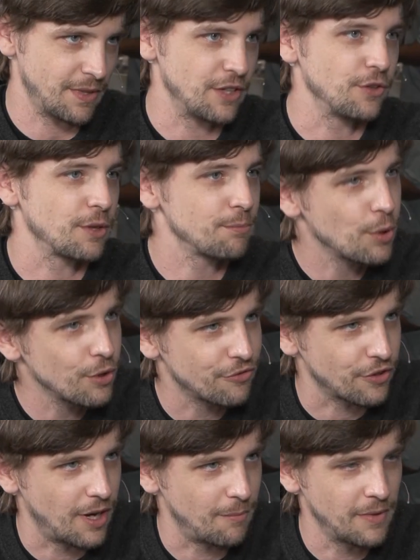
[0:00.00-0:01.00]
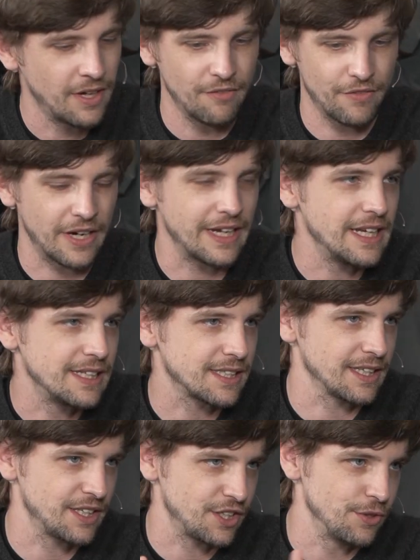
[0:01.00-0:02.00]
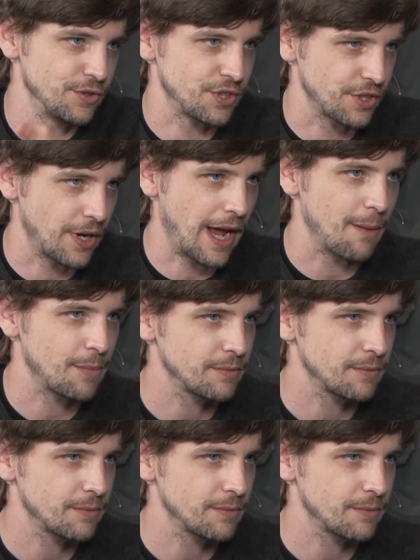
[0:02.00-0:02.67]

that you can pull from very easily to use in your app.